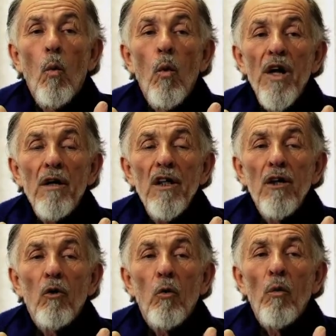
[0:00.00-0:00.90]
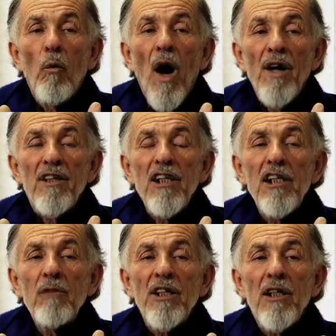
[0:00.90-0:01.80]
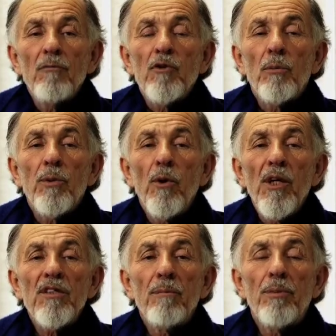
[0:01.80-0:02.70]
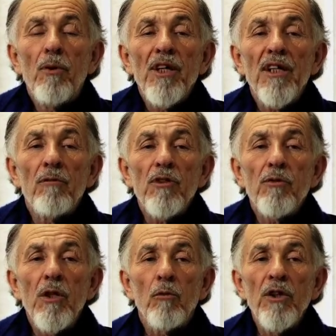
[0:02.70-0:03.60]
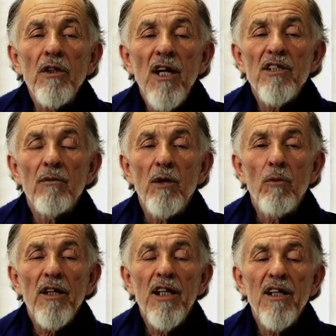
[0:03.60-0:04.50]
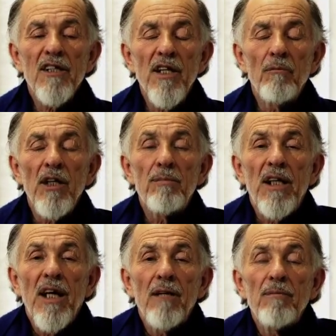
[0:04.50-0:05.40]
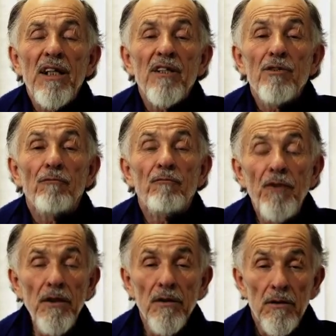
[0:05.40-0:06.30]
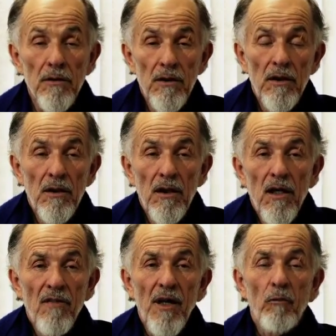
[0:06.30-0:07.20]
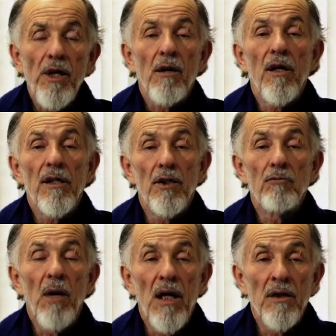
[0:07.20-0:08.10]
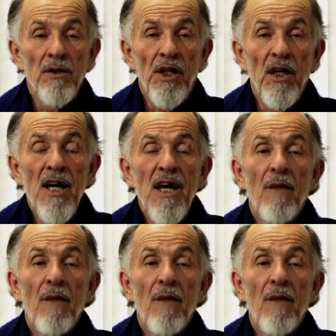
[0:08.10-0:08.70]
ideally we come to a point at which we realize and we recognize and we can begin to feel that we are held by Allah.